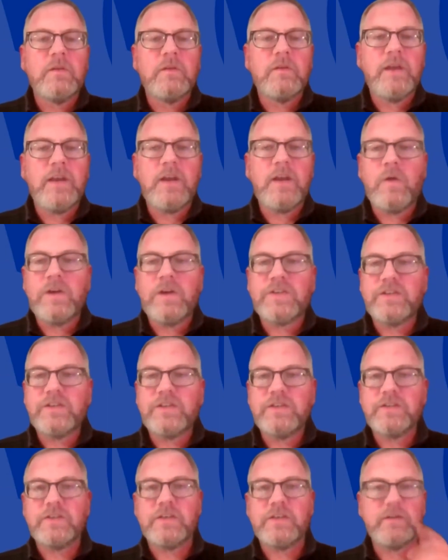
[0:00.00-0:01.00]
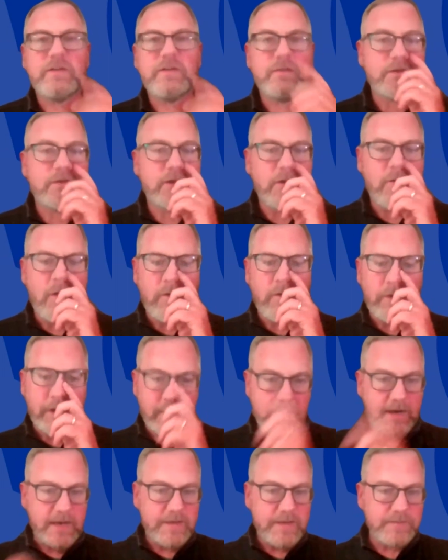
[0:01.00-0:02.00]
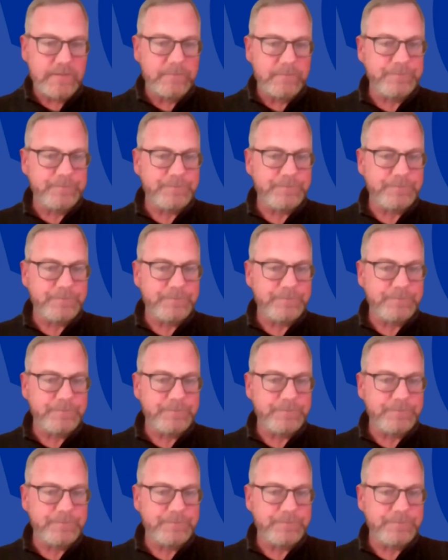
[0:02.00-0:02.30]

Any questions to, to go over here, guys?